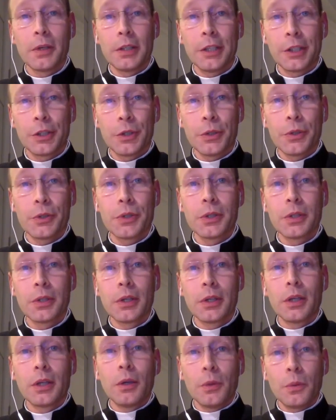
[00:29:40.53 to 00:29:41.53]
the good
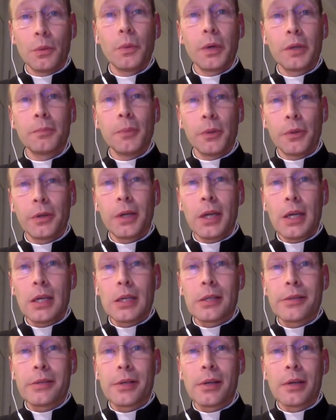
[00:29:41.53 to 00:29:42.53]
with more
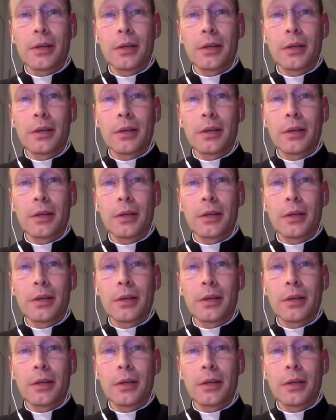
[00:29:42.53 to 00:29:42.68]
ease.